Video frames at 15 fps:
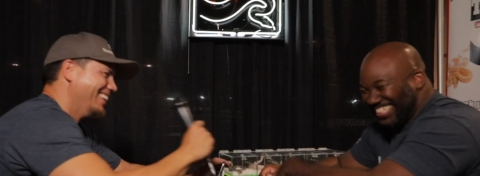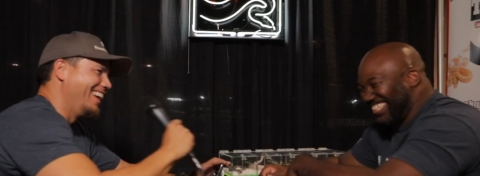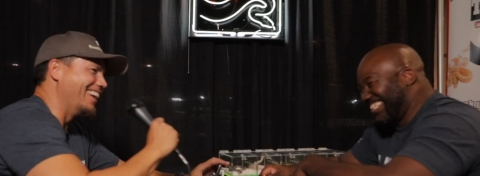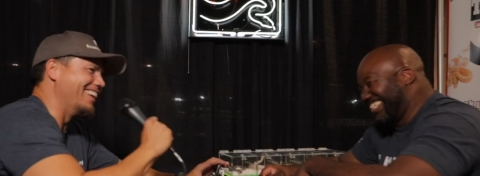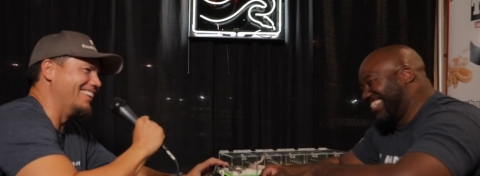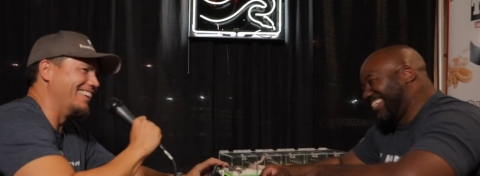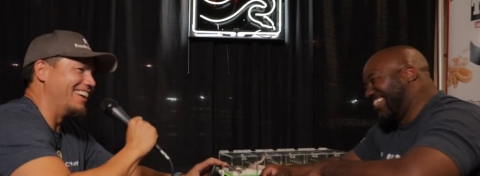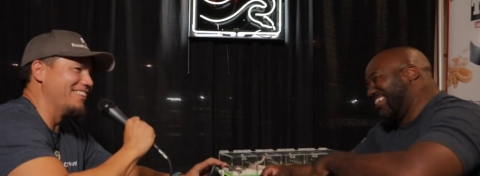
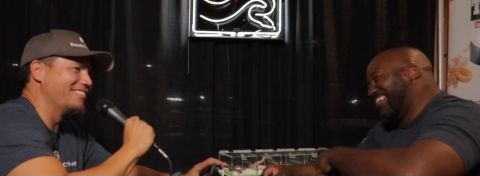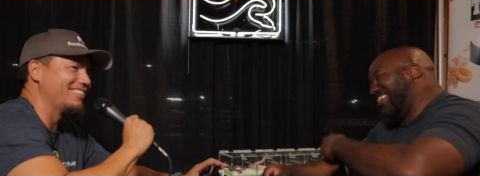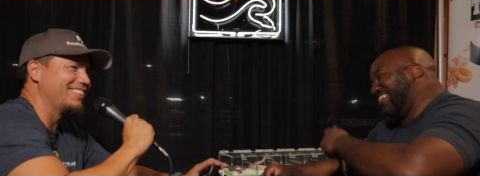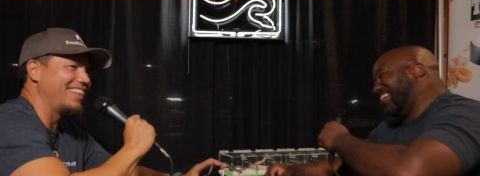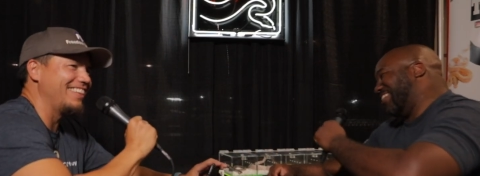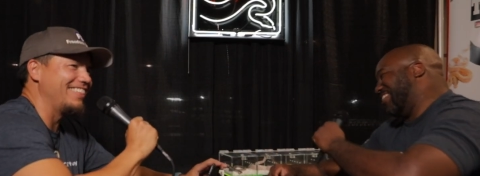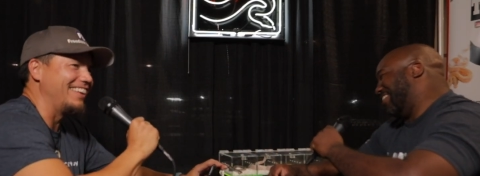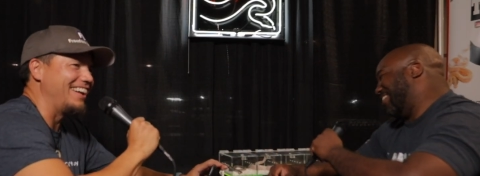Speaker 1: I'm
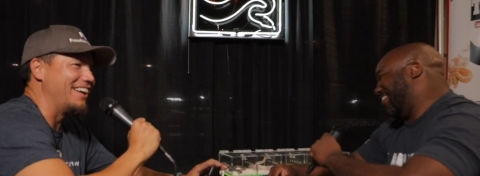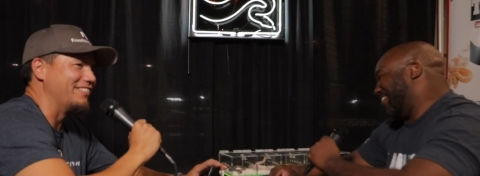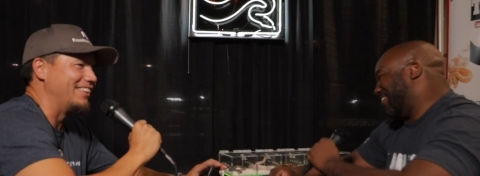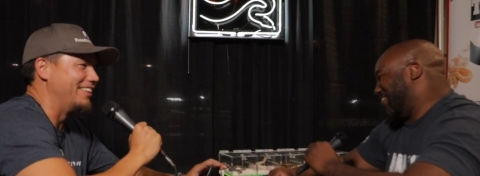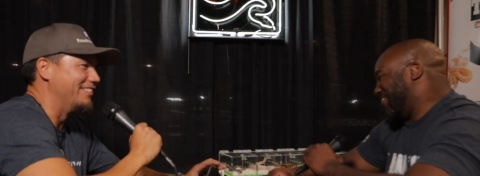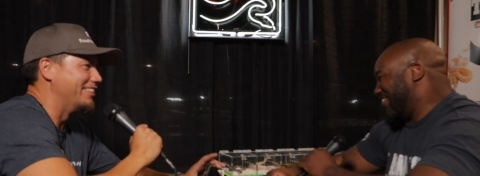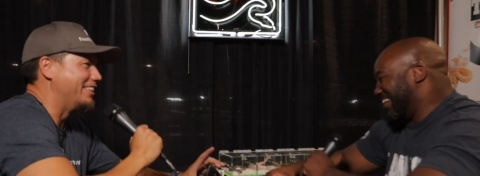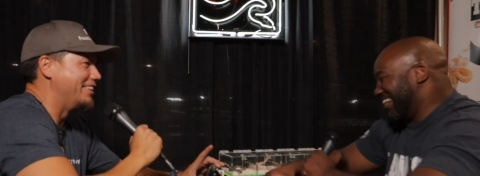glad that happened. Oh I
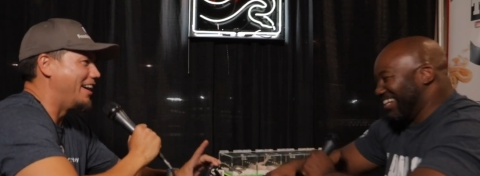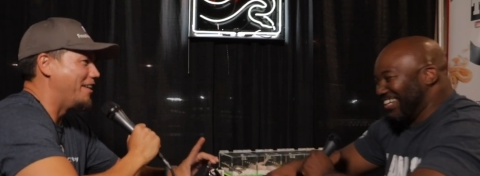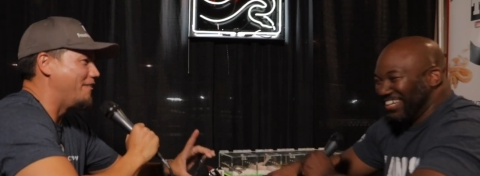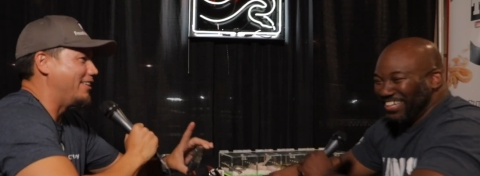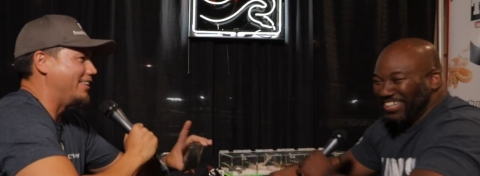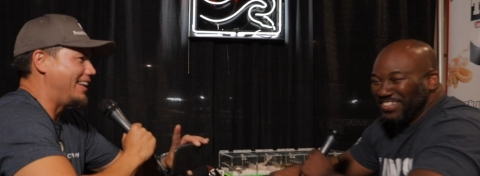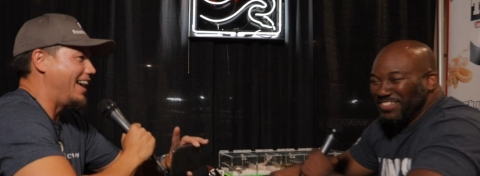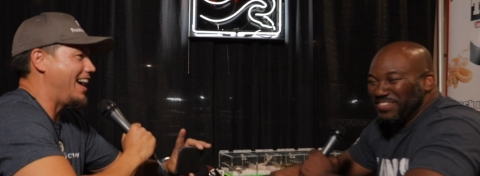really, I
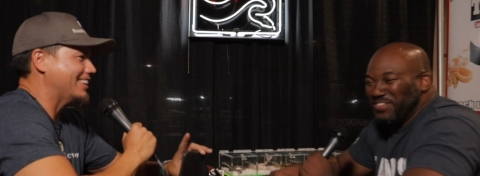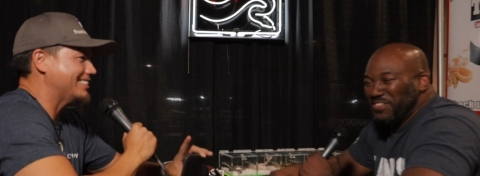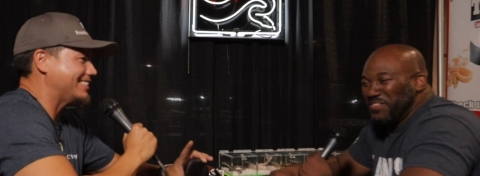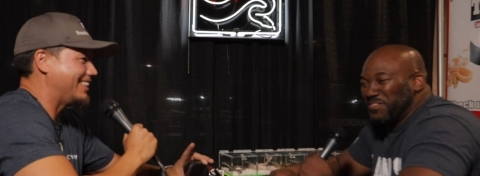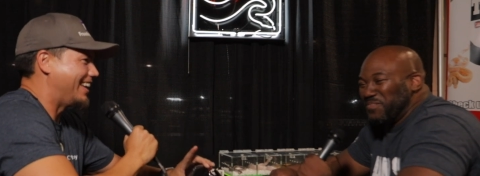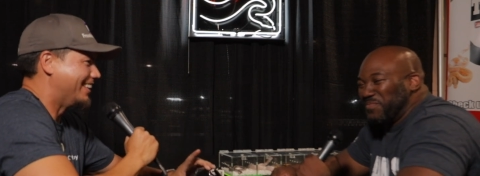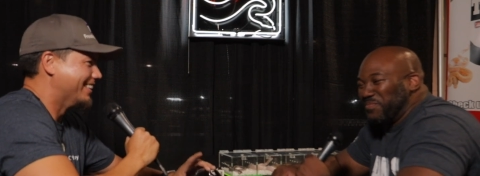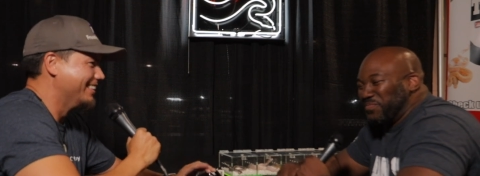wanted to ask
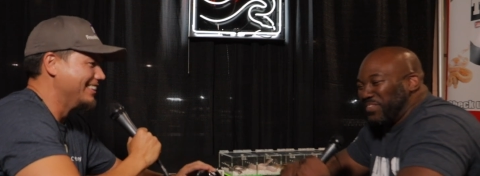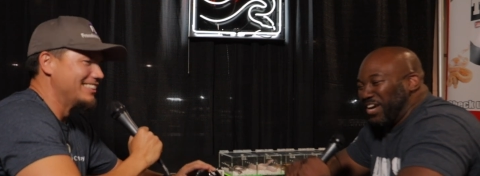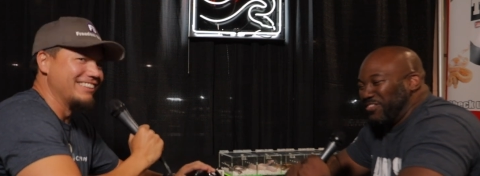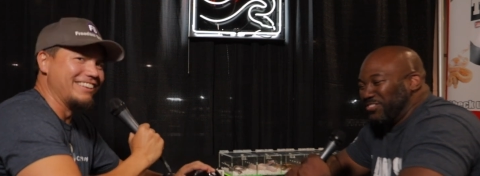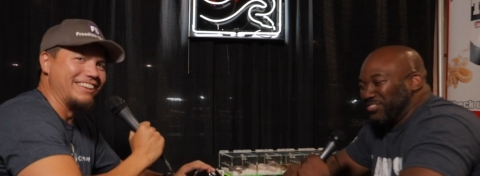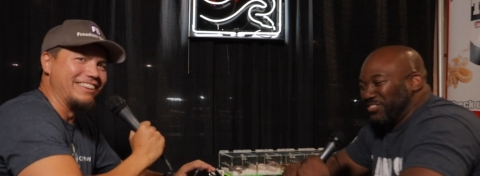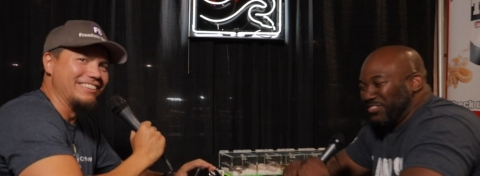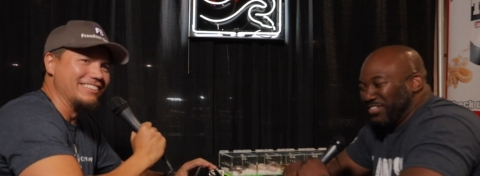that. That
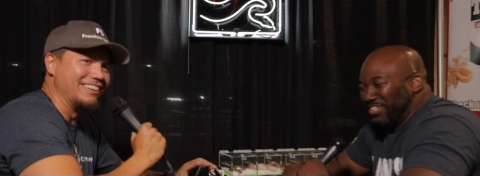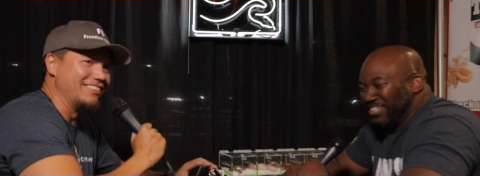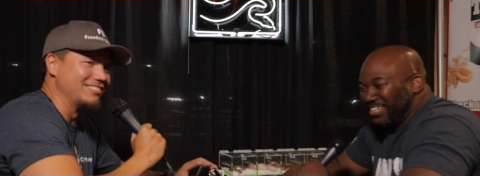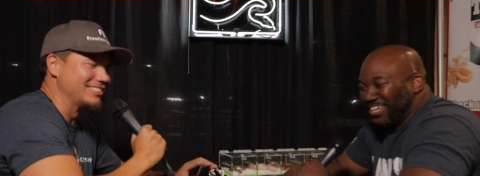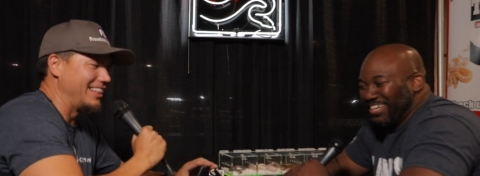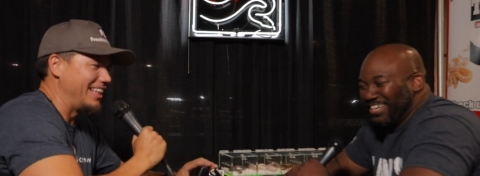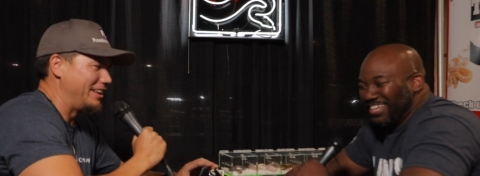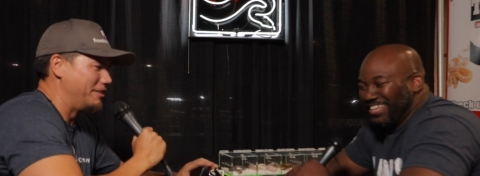was great. I'm
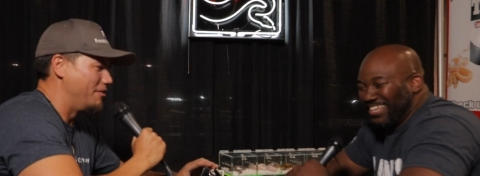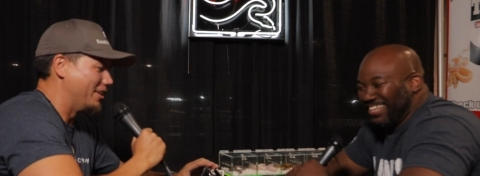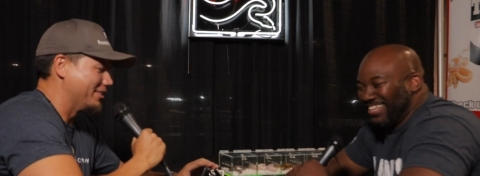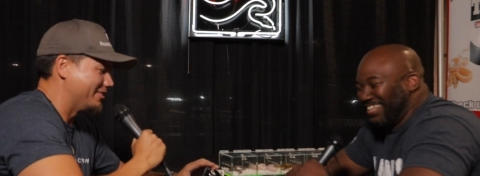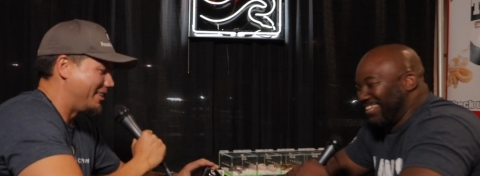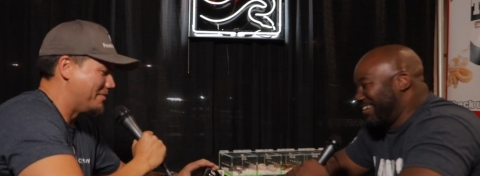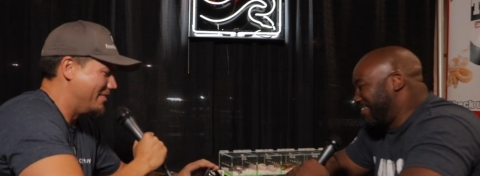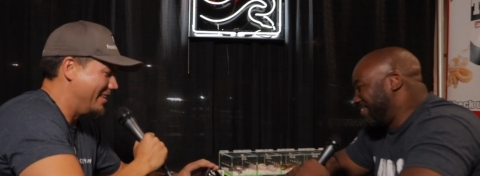glad you walked
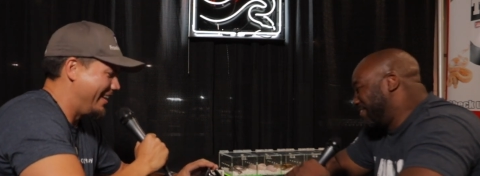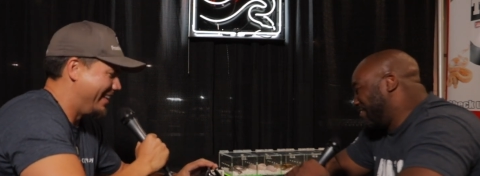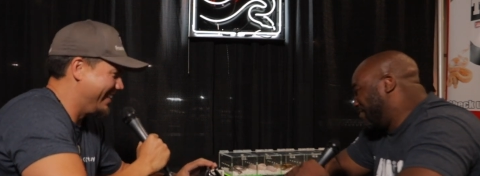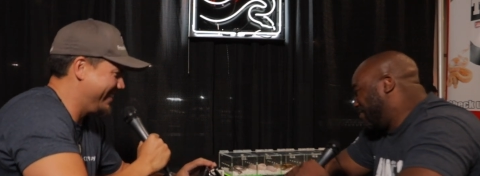right by.